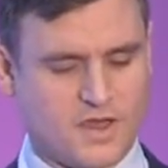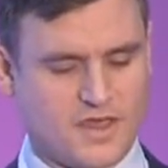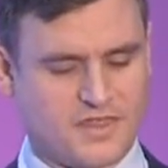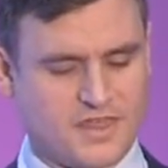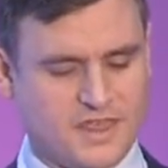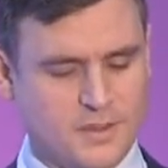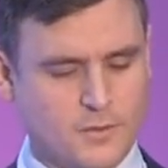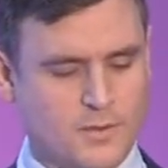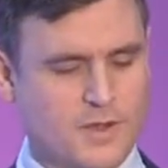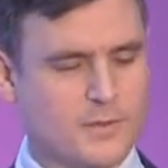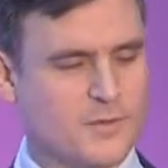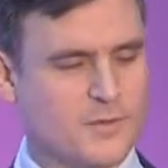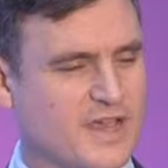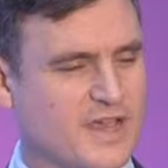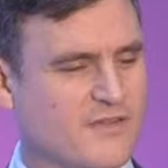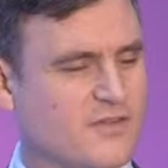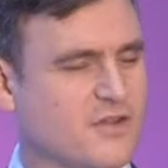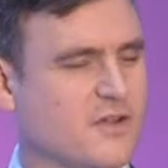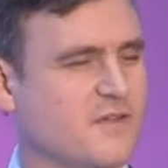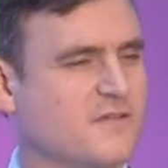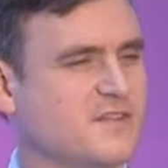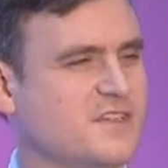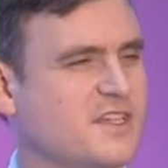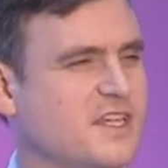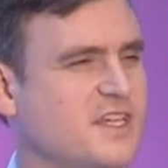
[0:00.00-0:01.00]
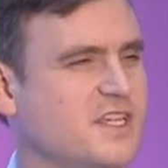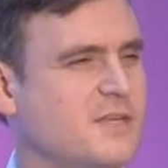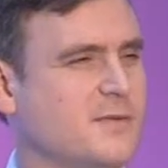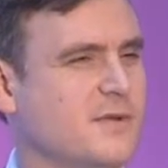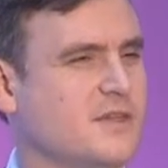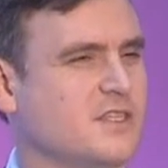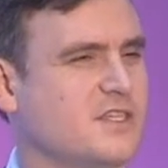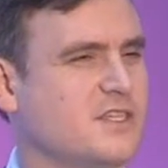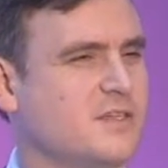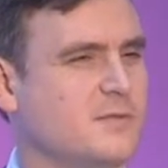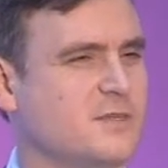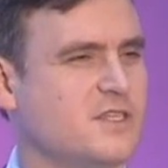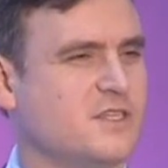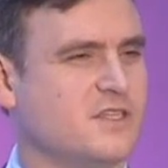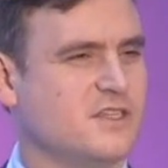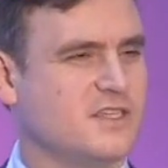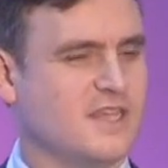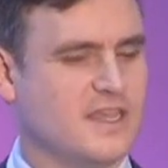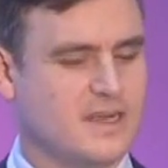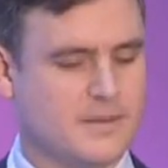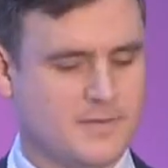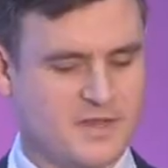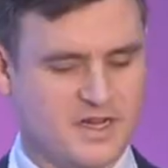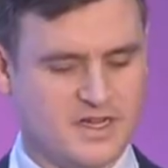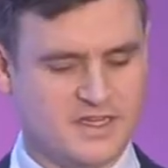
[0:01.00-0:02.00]
think have a conversation about
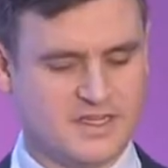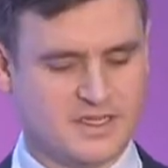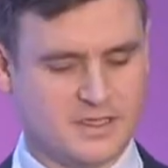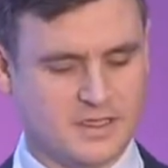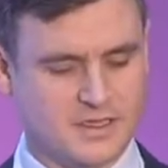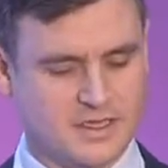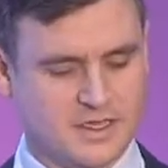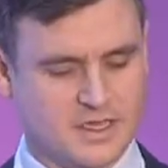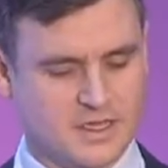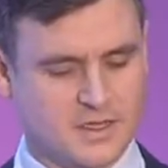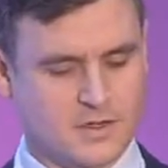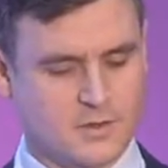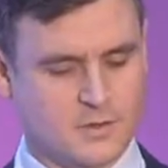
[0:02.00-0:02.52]
sustainability,